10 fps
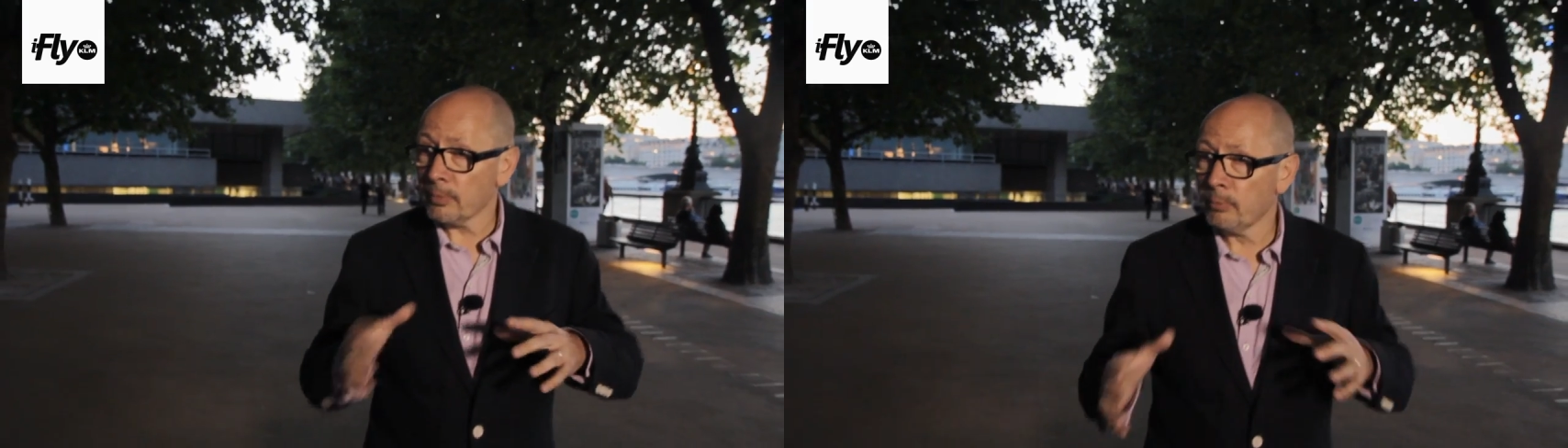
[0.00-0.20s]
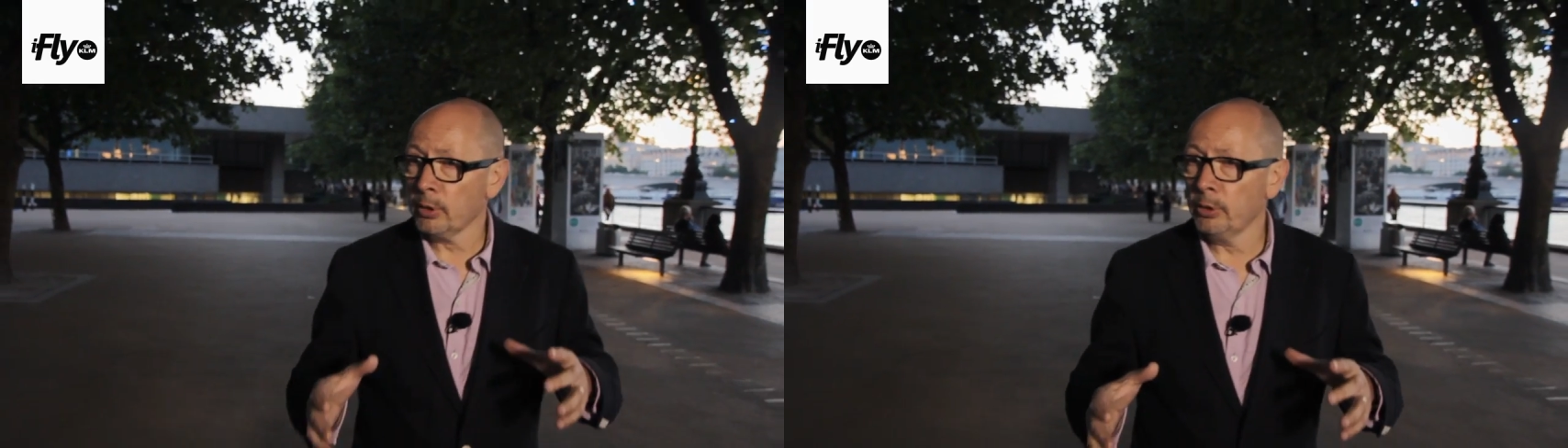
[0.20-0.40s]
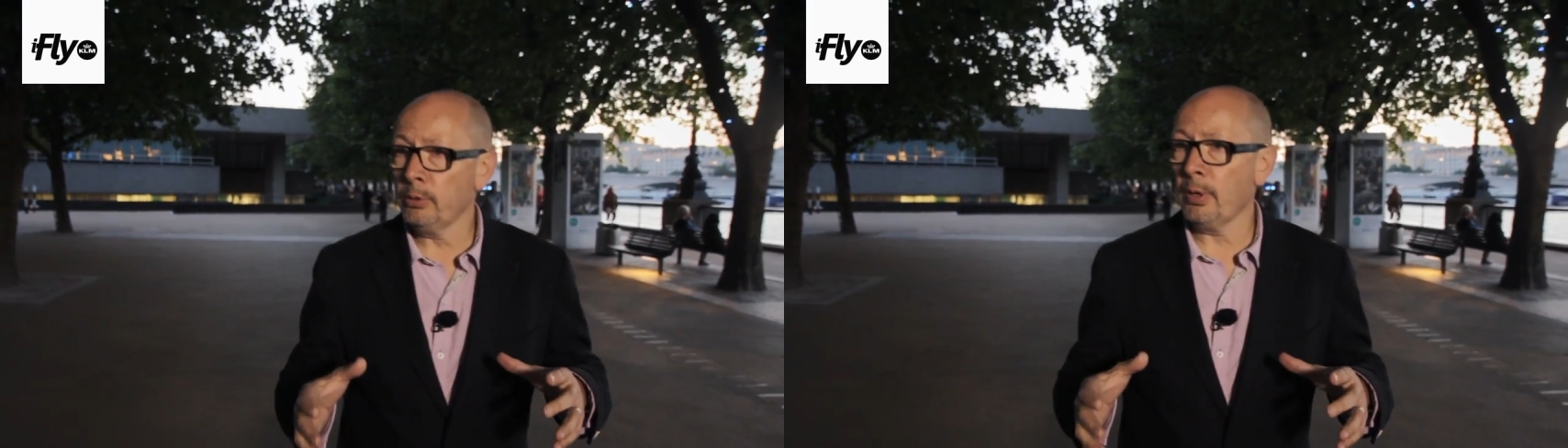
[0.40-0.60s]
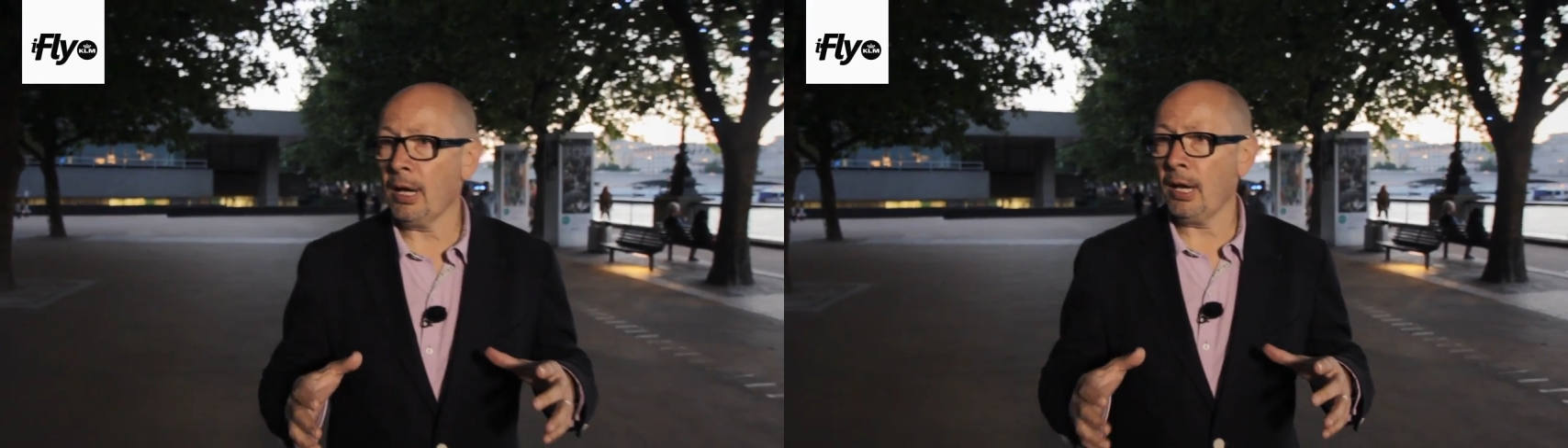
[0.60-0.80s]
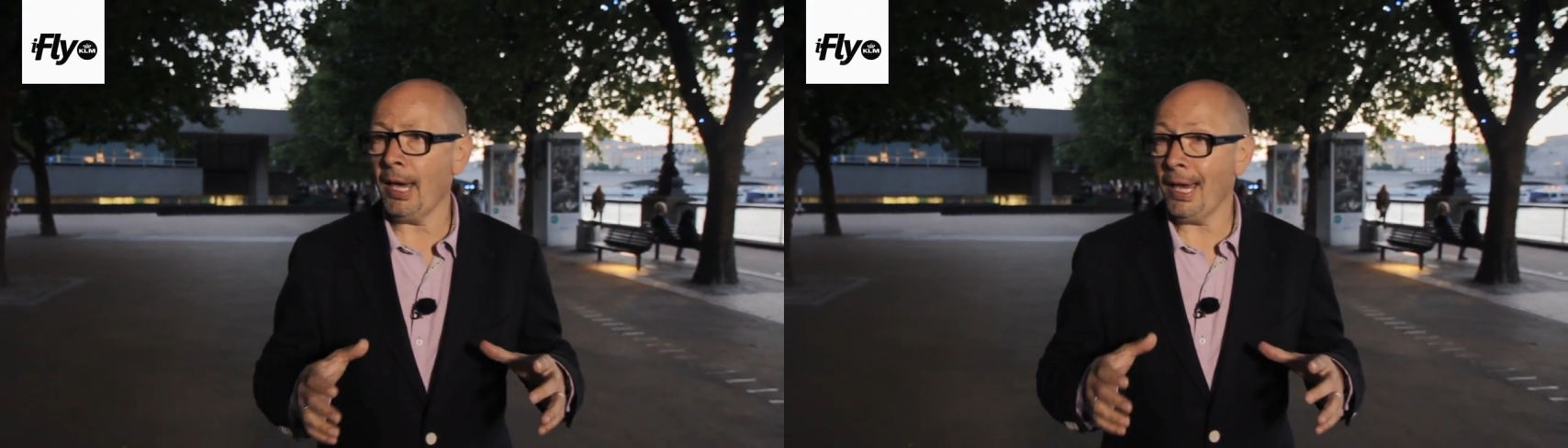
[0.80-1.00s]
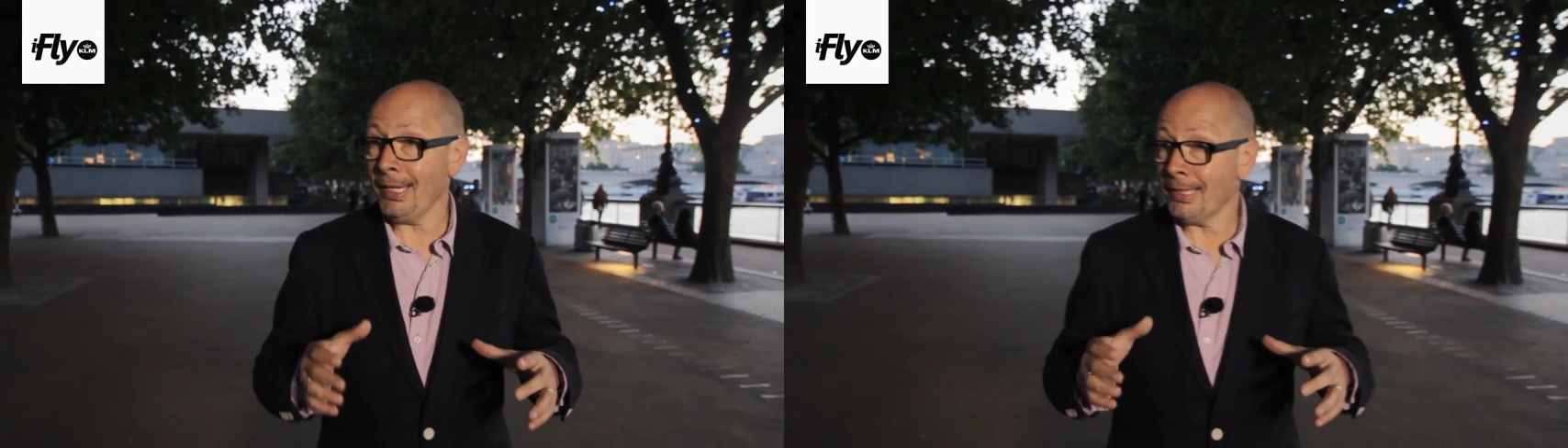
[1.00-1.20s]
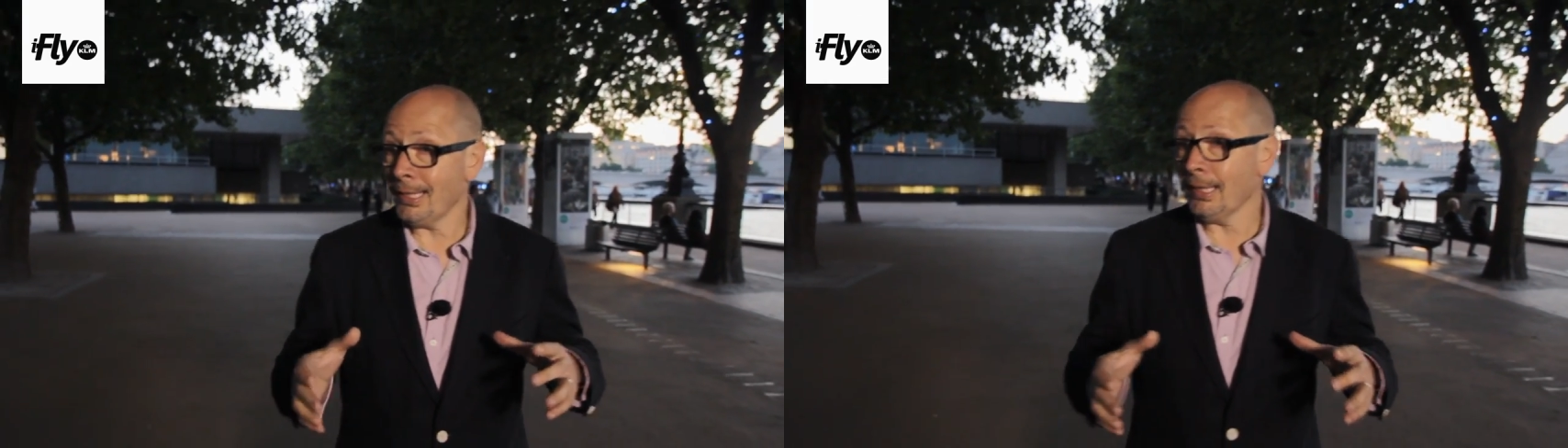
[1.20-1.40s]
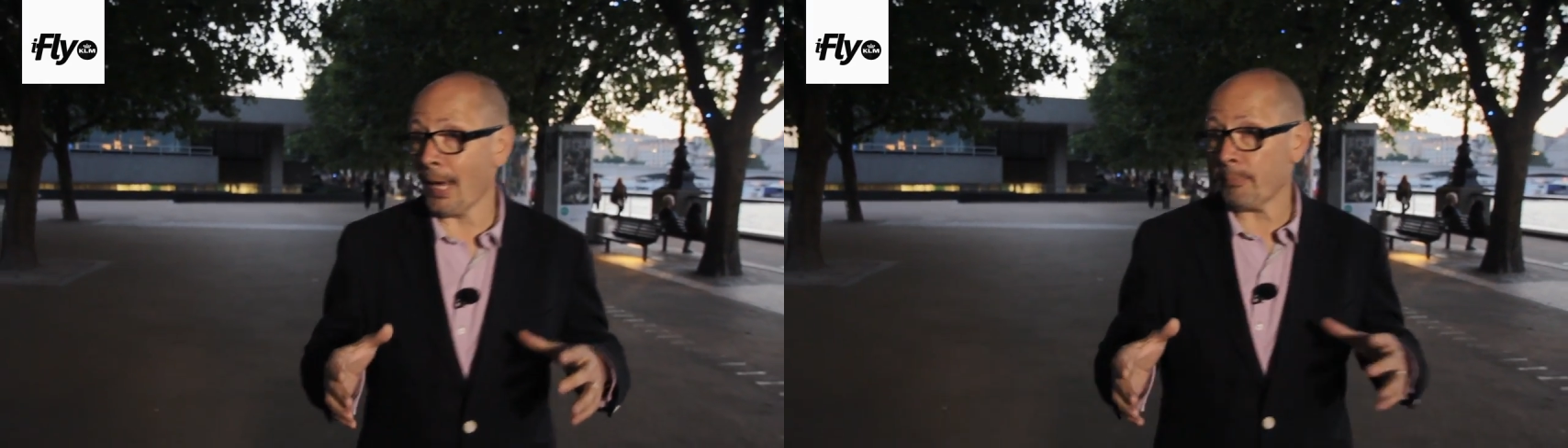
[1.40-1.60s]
and blue LED